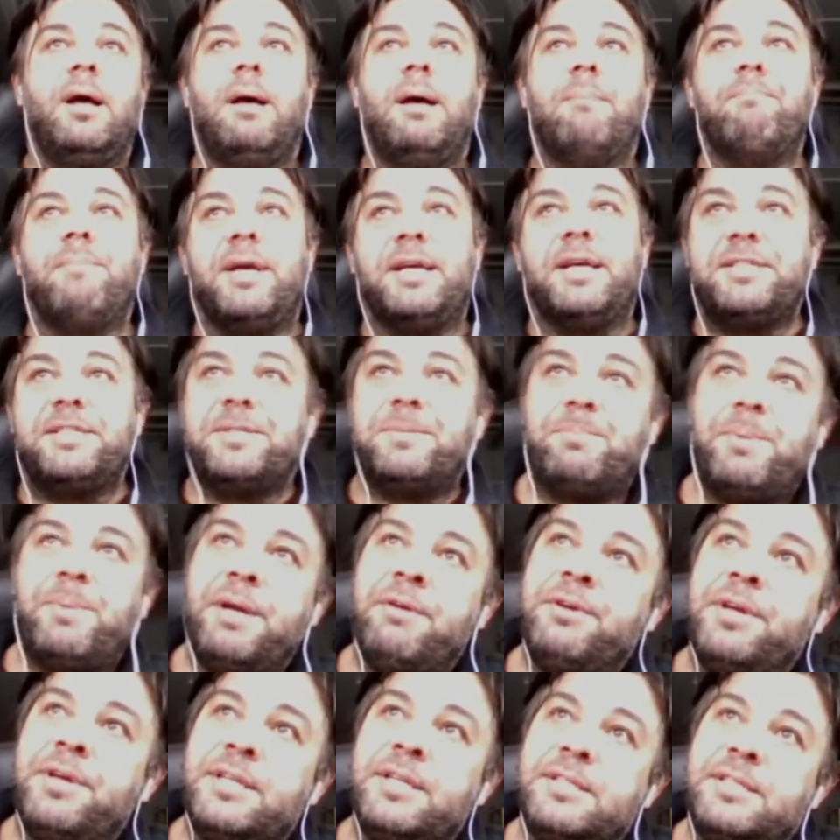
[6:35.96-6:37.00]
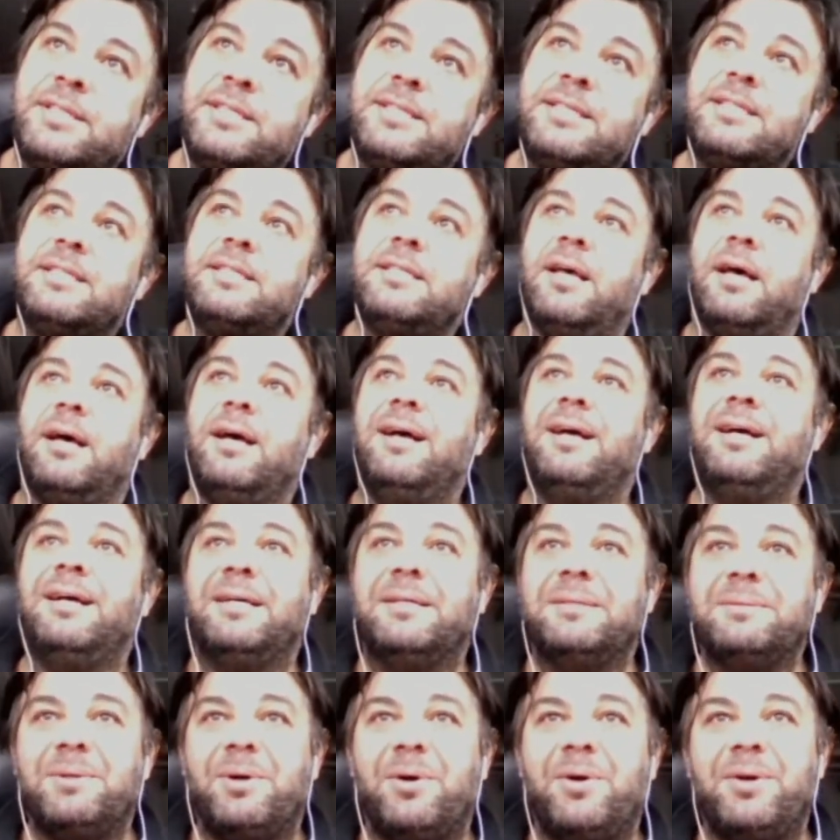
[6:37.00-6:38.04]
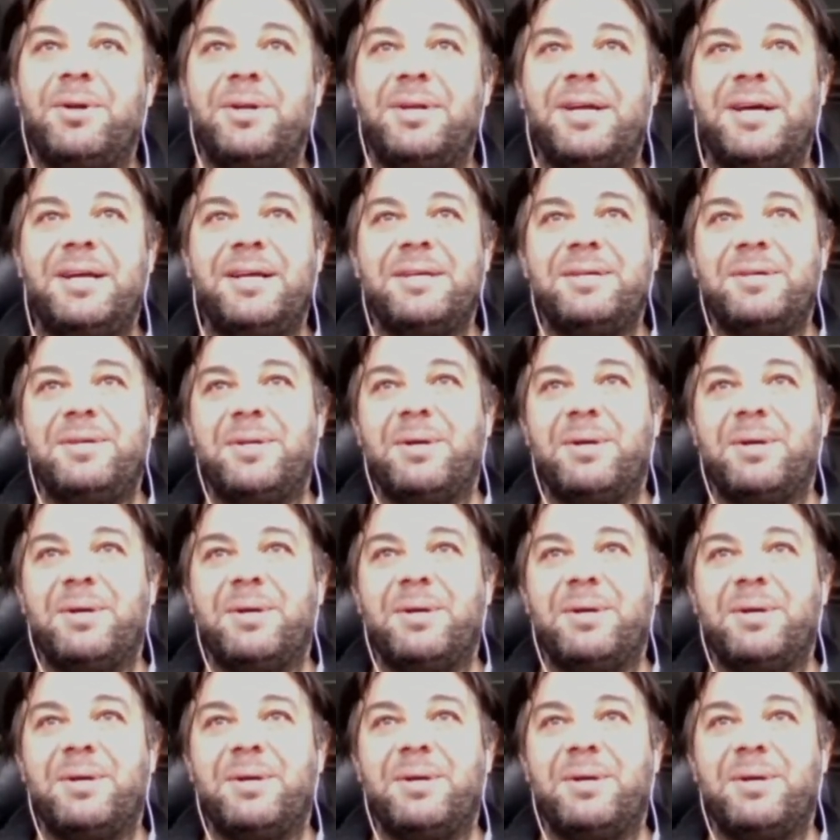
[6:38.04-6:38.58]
experience on,